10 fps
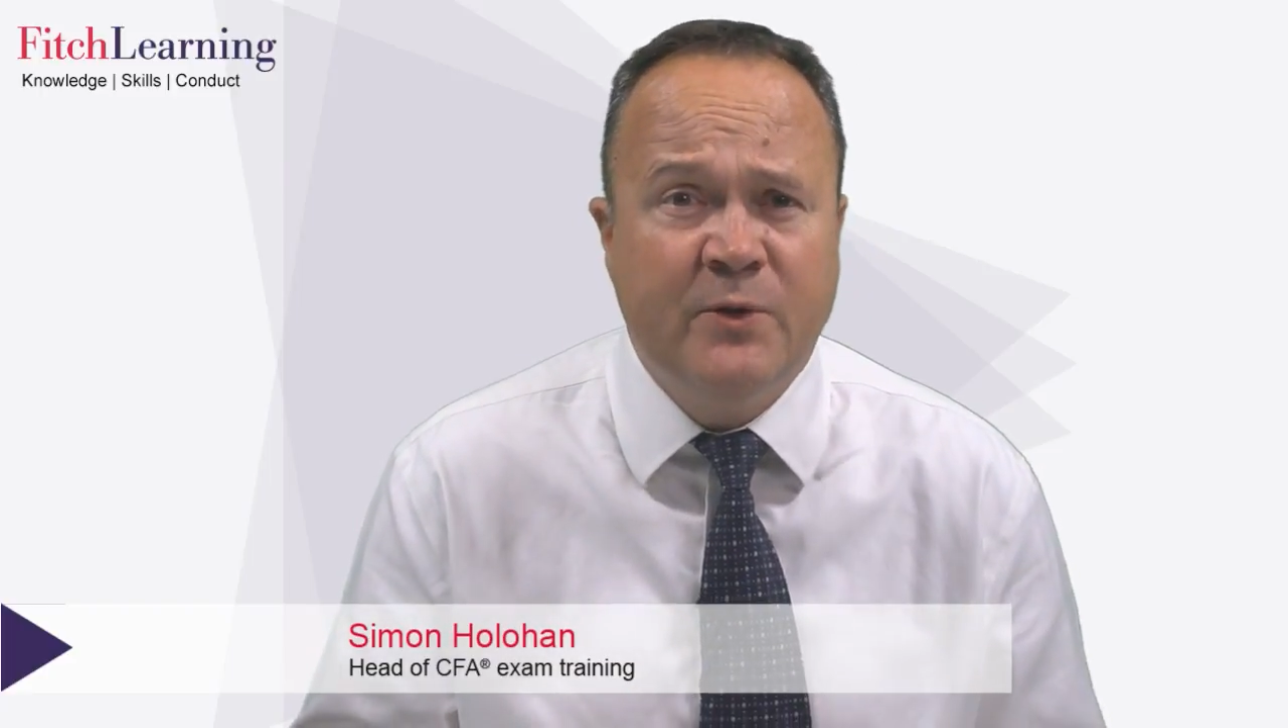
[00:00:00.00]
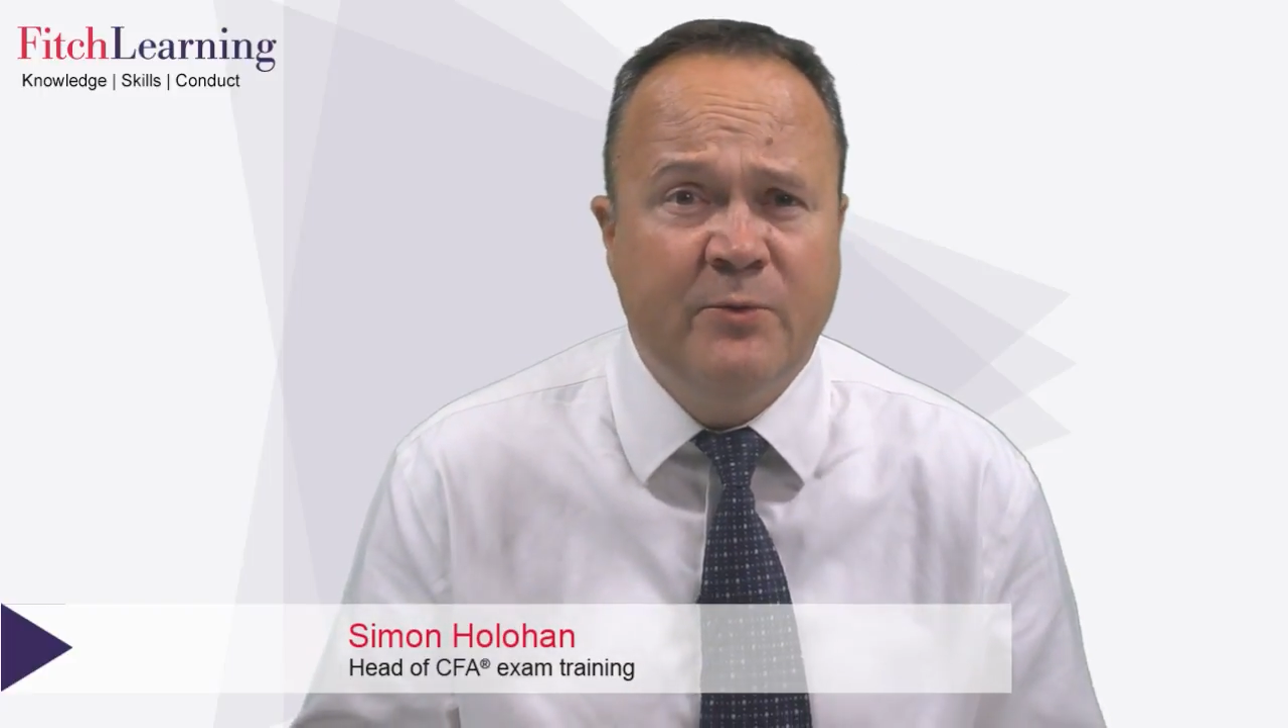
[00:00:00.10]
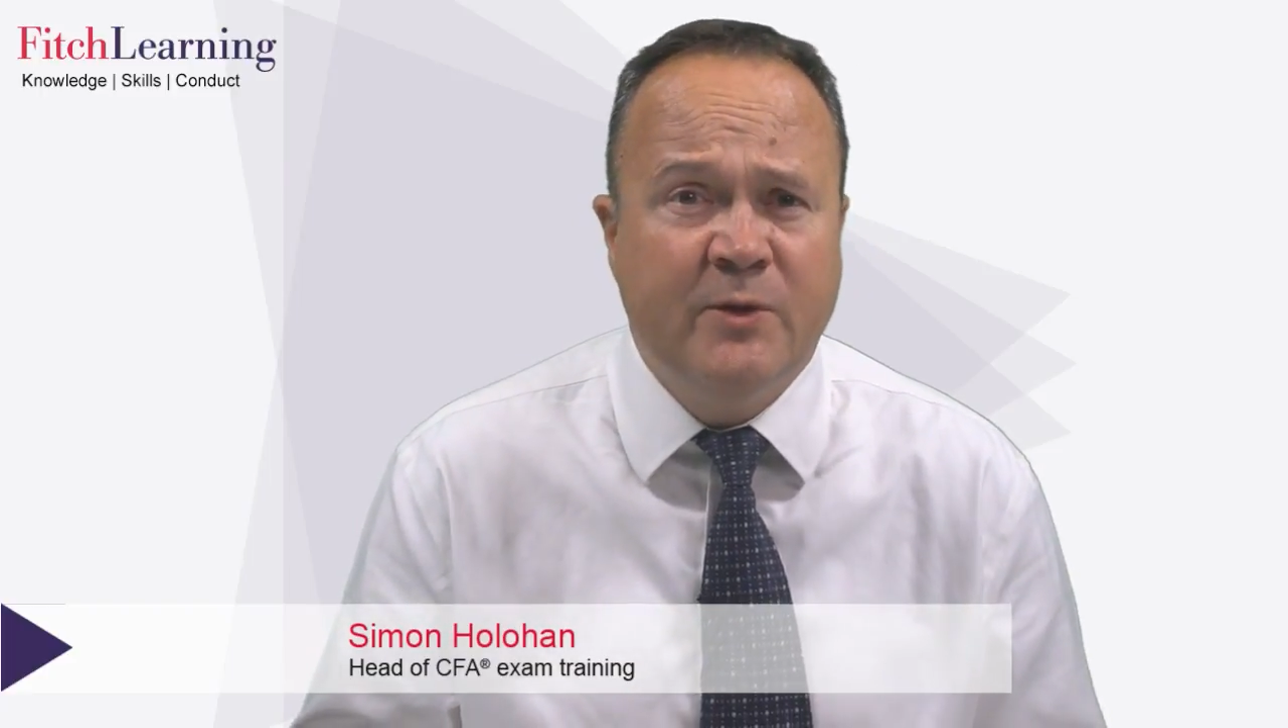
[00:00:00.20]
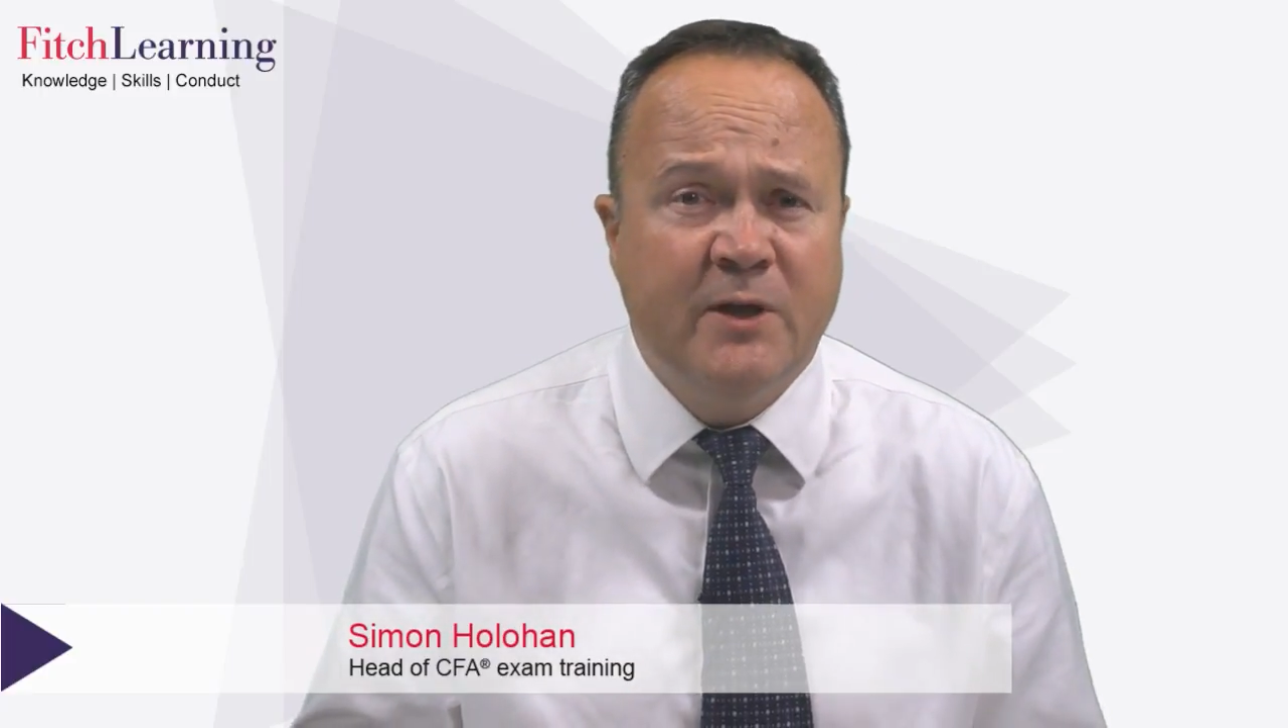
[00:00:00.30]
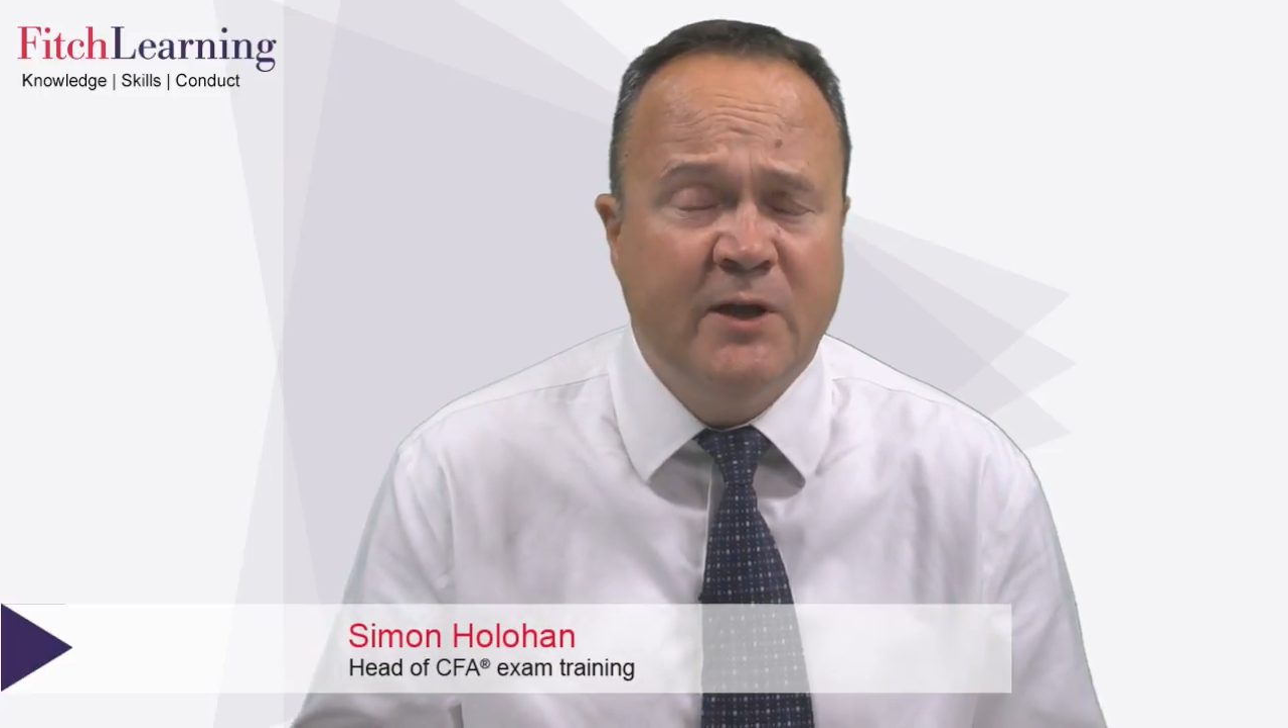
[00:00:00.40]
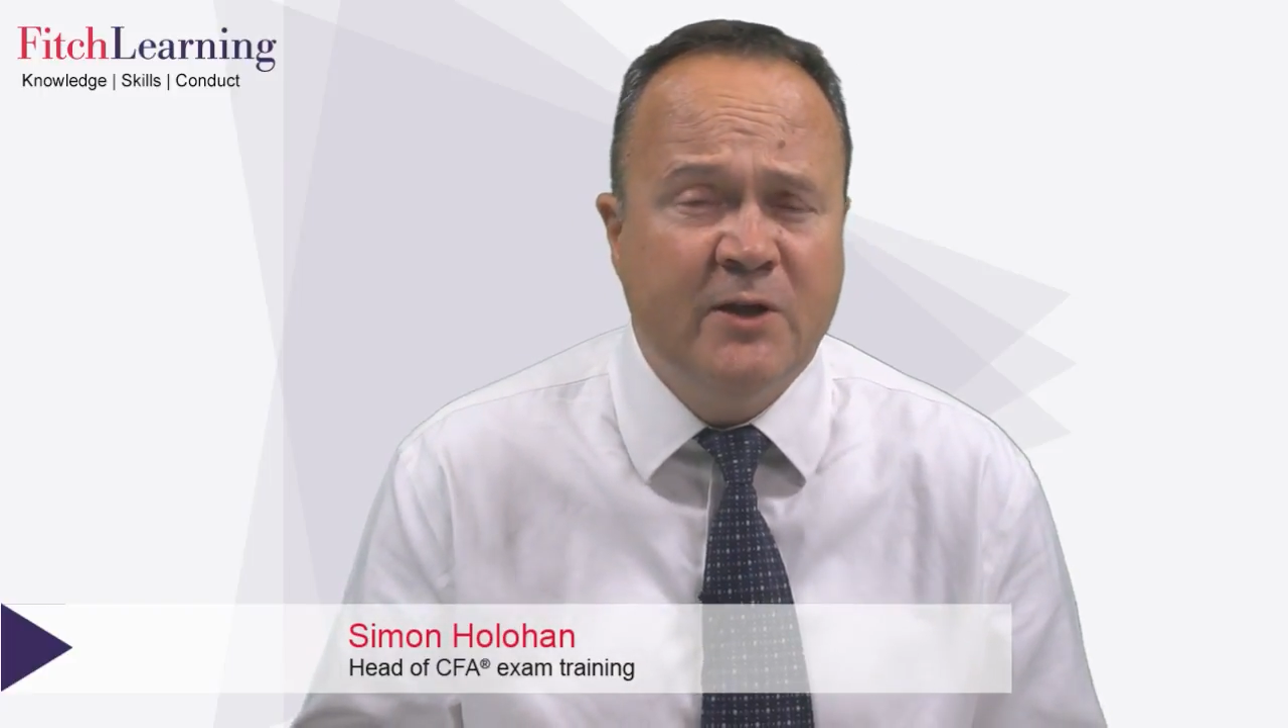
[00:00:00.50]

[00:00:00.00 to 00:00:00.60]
we were